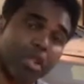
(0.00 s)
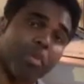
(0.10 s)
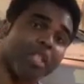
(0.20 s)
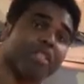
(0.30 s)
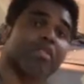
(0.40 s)
all the
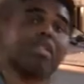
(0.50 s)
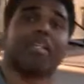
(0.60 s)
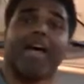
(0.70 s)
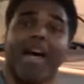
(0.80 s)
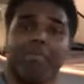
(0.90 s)
questions, all the
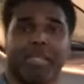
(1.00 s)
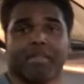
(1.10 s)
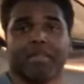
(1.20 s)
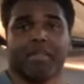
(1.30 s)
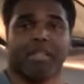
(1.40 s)

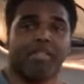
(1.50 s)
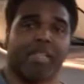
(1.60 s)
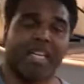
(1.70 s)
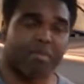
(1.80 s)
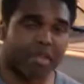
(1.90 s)
comments that
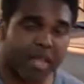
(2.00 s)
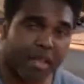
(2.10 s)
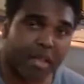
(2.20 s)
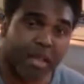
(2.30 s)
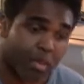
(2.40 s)
you guys have been
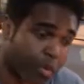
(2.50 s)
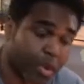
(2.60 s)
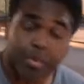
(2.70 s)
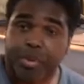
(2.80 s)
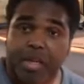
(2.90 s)
sending.
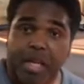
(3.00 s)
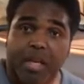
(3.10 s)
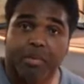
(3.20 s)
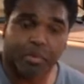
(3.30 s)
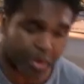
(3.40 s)
Really appreciate
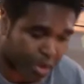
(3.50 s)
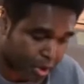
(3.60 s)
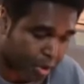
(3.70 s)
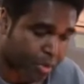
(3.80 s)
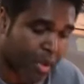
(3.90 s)
it. Really
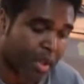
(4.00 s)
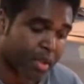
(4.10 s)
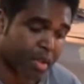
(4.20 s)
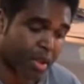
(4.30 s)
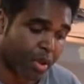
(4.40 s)
do.
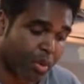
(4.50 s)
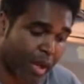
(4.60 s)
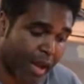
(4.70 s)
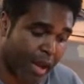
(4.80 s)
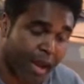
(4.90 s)
So
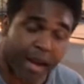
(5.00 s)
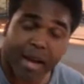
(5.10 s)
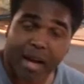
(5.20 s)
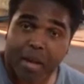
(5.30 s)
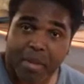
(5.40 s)

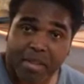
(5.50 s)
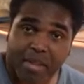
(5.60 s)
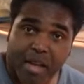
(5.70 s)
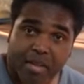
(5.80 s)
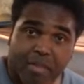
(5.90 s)
I'm about to
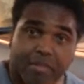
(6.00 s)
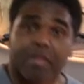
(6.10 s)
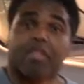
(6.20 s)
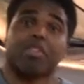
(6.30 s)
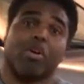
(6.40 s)
sign off.
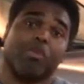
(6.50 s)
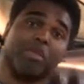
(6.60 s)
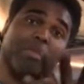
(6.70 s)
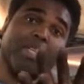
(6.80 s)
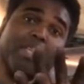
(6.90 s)
So
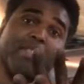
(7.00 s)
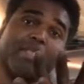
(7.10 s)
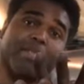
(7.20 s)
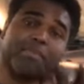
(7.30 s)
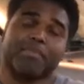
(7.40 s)
always be
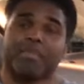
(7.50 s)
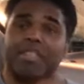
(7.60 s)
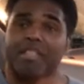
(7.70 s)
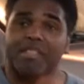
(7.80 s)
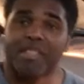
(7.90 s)
easy,
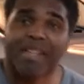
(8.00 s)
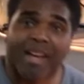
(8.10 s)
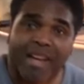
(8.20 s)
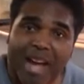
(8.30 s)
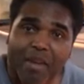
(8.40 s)
please.
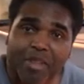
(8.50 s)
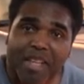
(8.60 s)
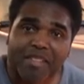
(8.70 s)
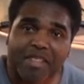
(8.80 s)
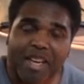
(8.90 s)
And I will
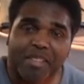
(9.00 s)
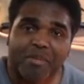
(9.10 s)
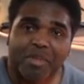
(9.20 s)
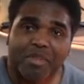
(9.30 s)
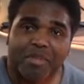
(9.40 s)
catch you guys
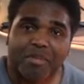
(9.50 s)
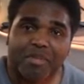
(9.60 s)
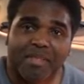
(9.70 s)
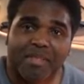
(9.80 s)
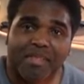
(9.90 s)
real soon.
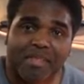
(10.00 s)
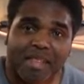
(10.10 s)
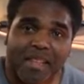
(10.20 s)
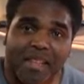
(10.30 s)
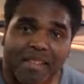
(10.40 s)

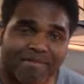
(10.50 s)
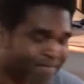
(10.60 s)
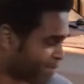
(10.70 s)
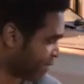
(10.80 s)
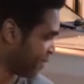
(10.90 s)
Take care.
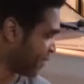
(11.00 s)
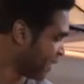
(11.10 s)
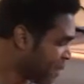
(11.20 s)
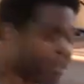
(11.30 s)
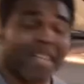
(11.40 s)

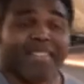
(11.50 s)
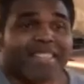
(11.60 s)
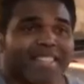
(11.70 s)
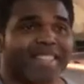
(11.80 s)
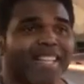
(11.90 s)

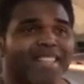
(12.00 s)
Beans.